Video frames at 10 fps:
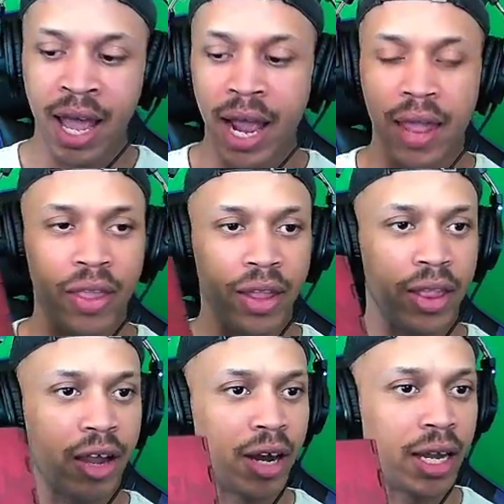and then
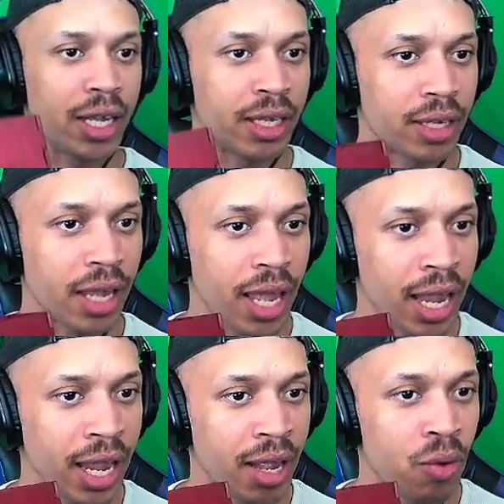there is
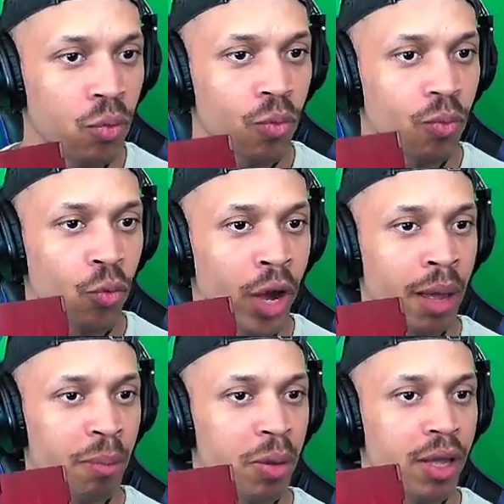a
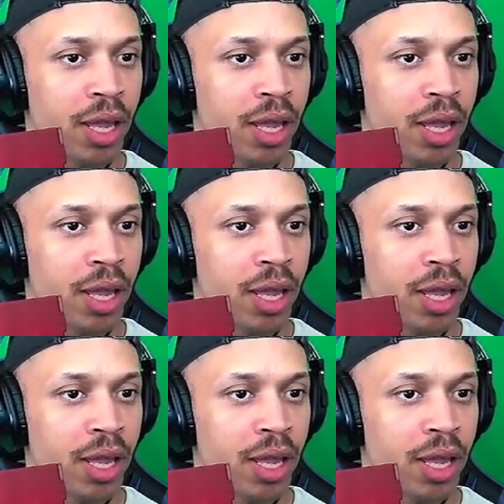ramp